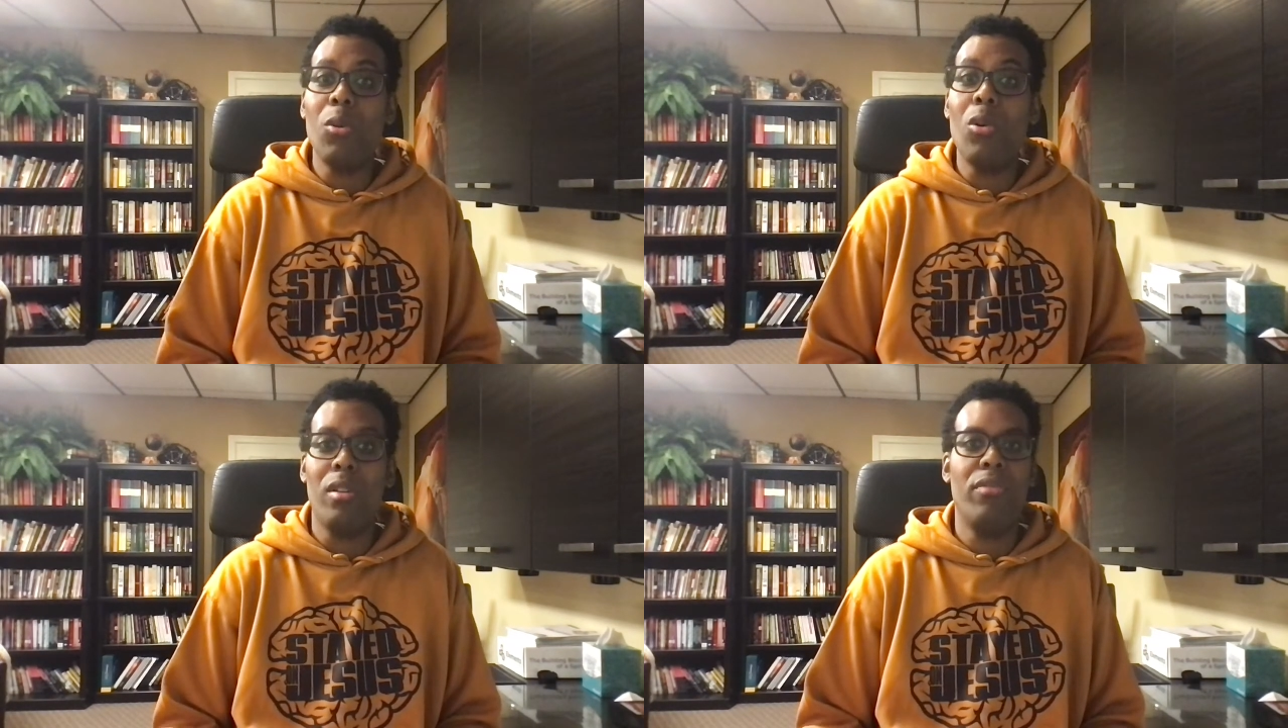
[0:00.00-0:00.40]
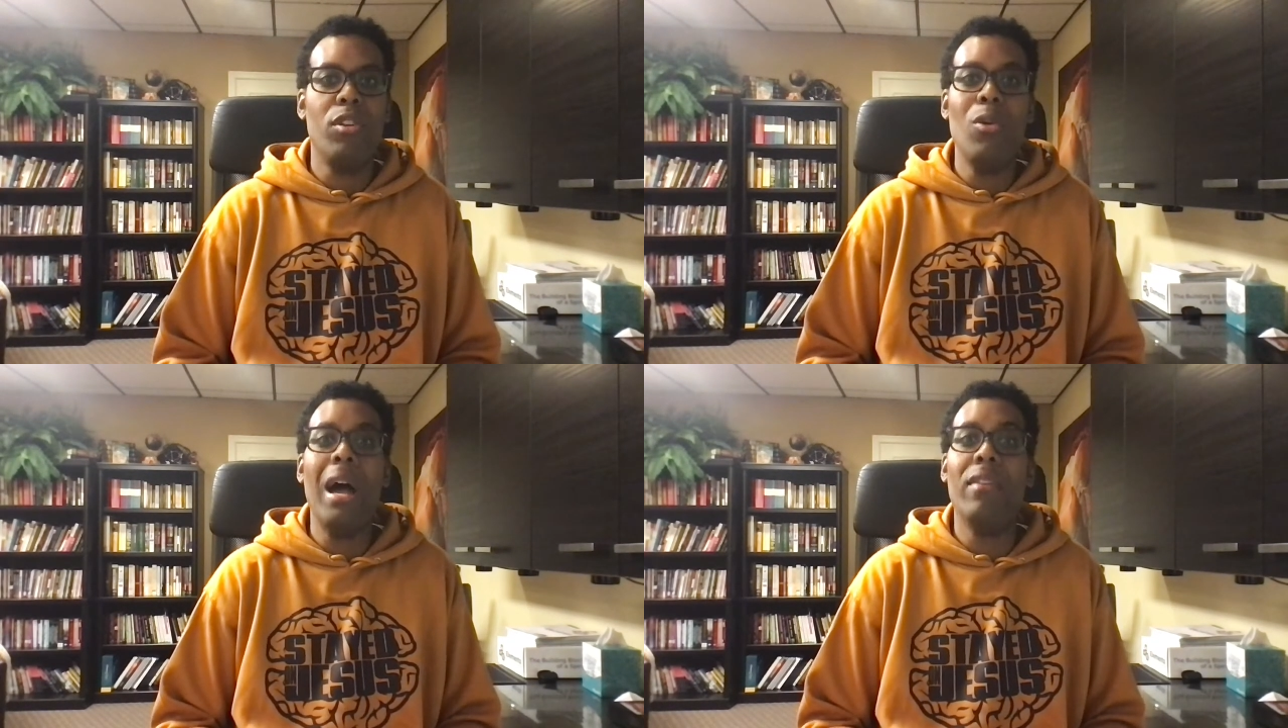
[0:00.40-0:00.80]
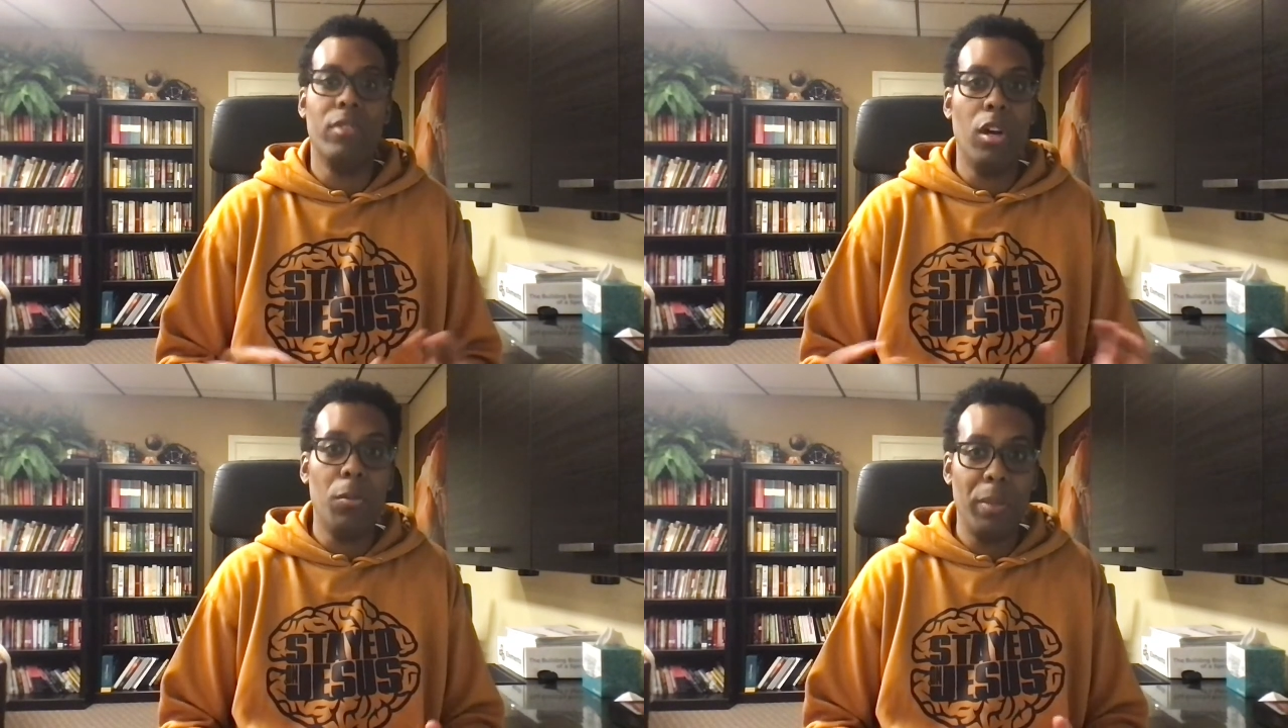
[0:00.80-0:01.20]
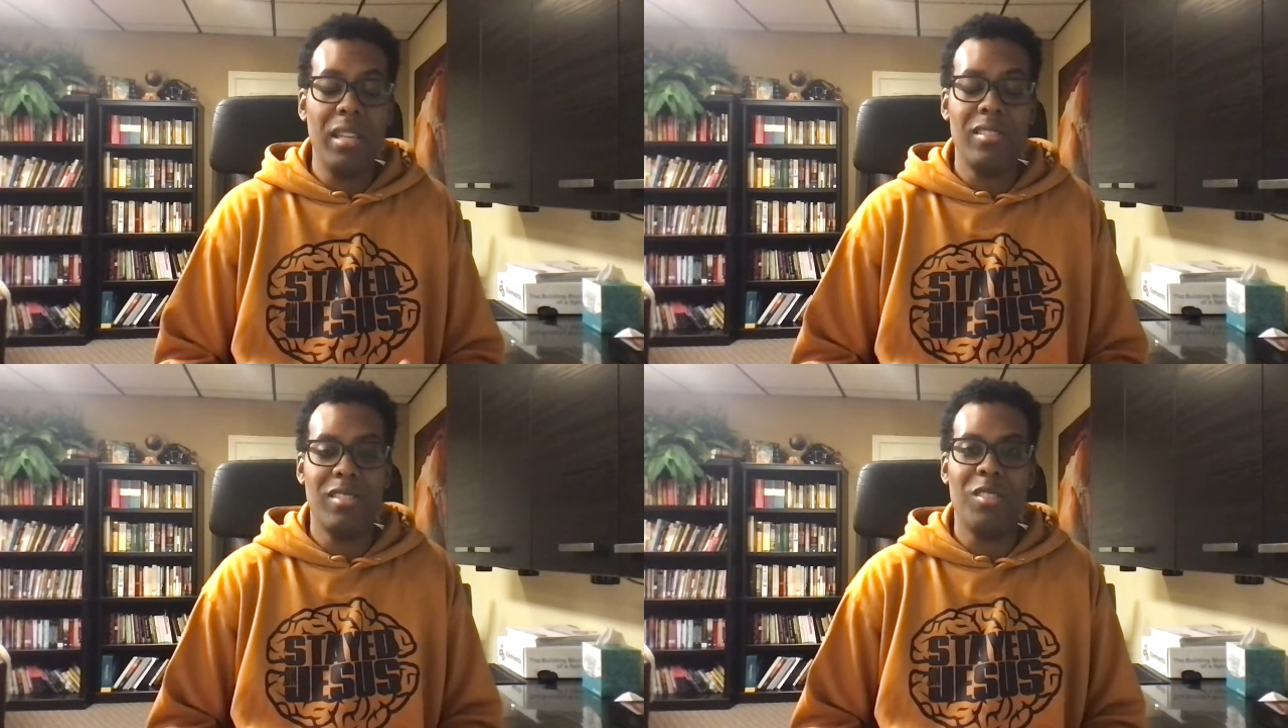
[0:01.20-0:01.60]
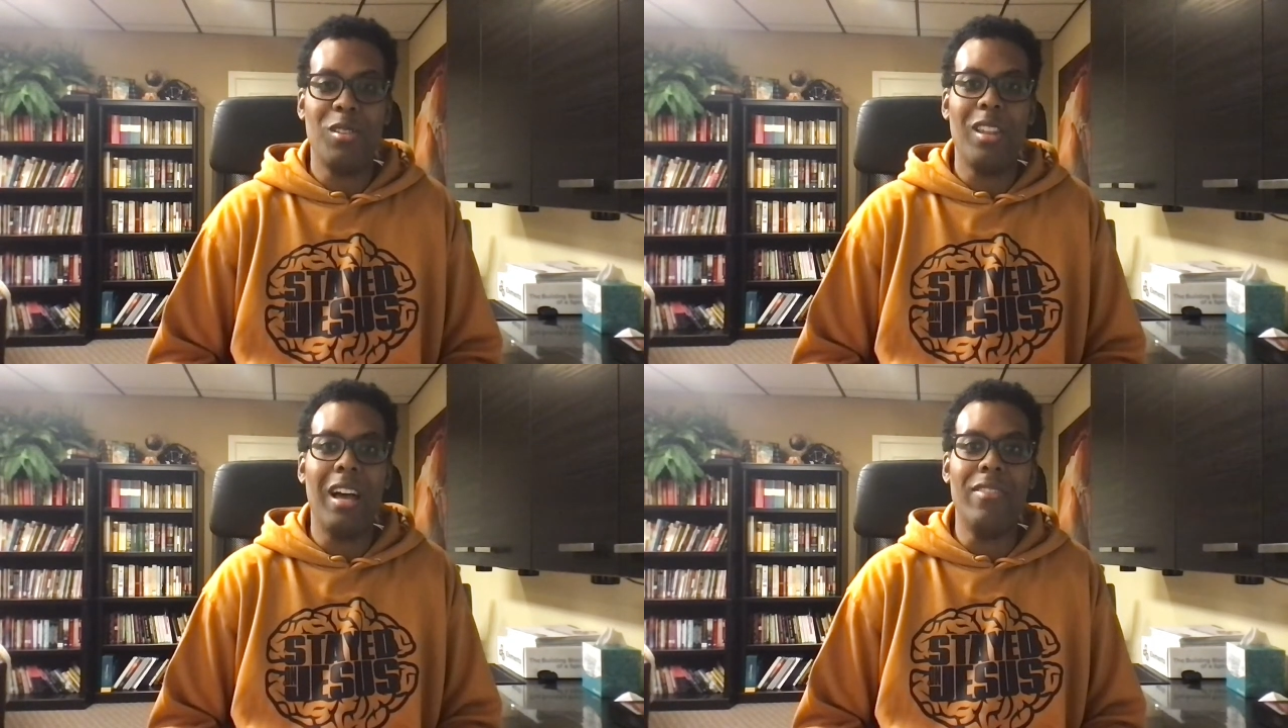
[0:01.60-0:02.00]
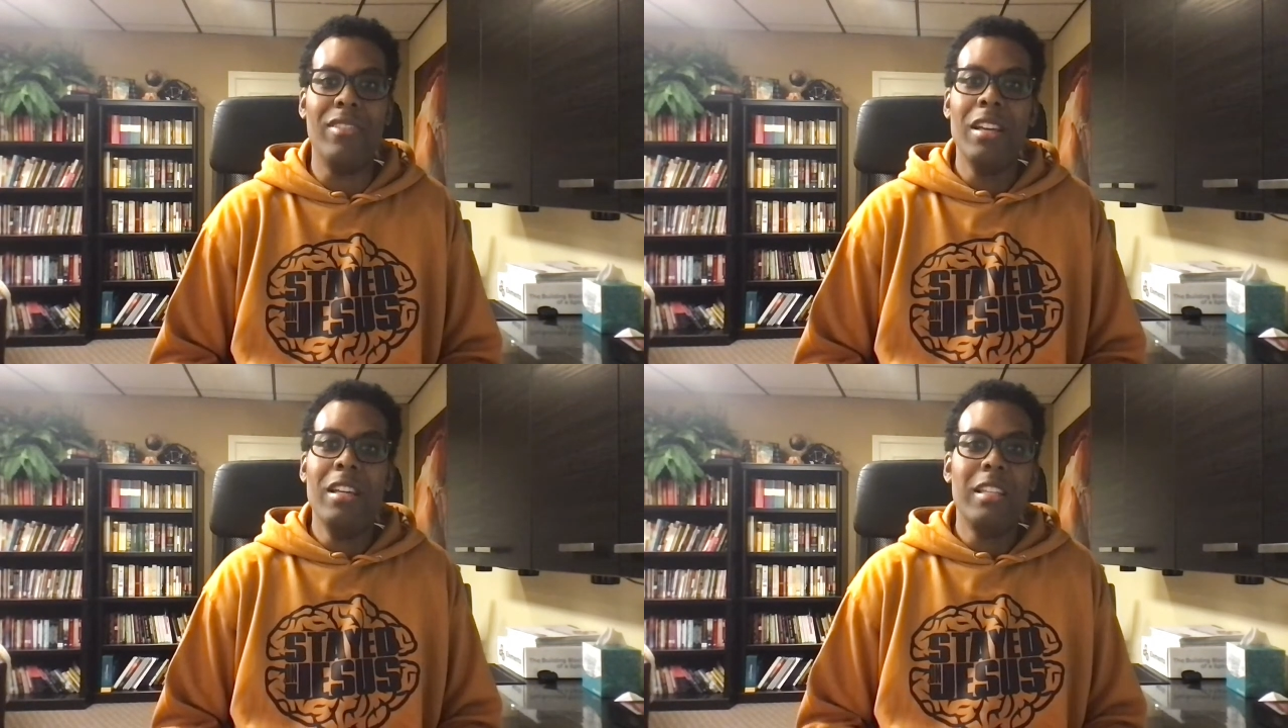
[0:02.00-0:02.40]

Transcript: or if you have no peace in your life,